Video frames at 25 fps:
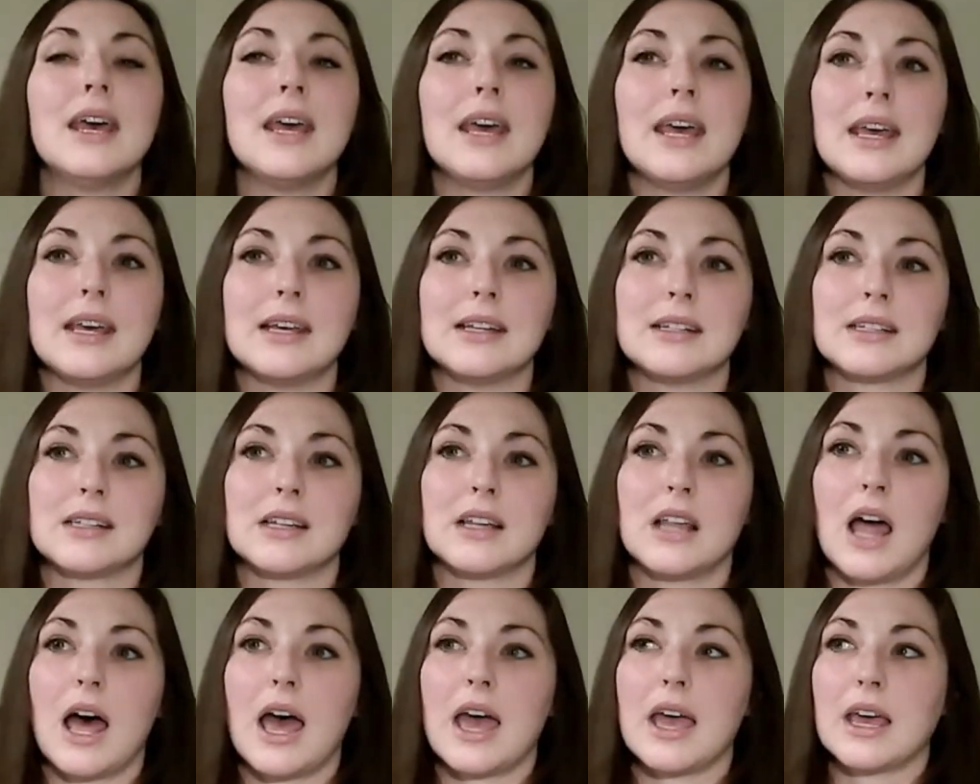is
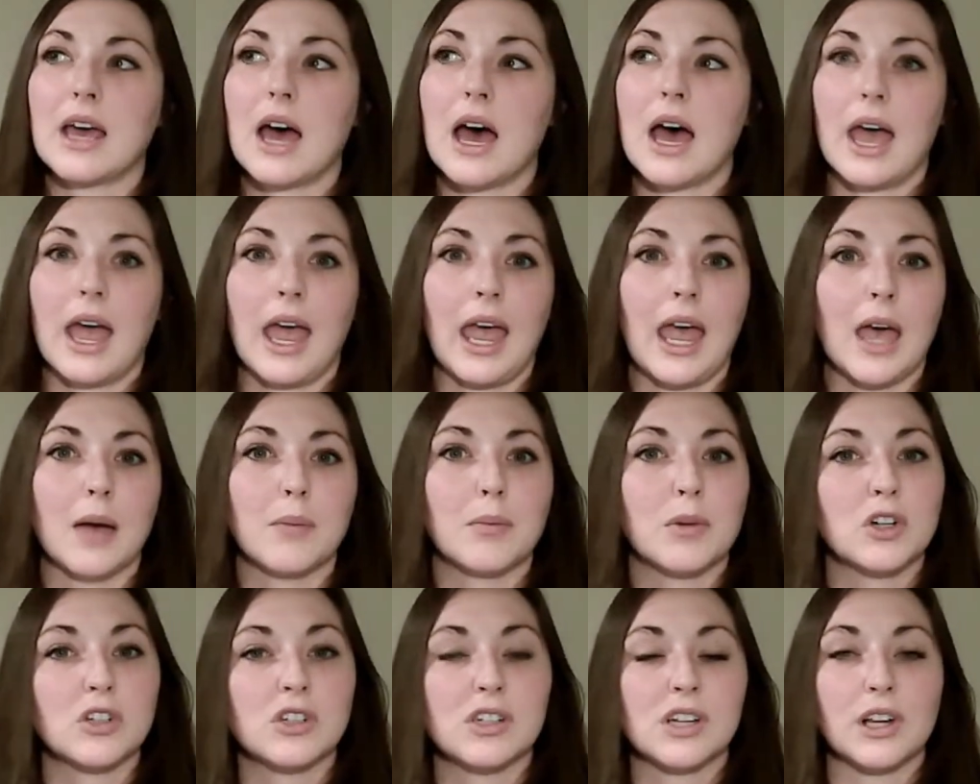like a
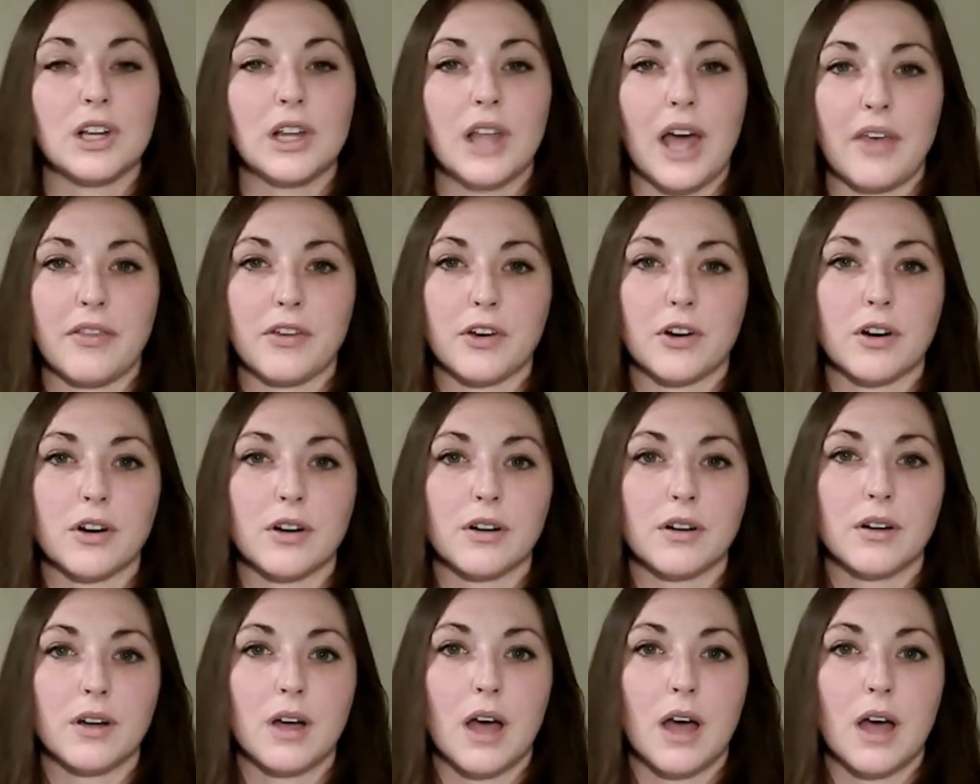hammer to leather.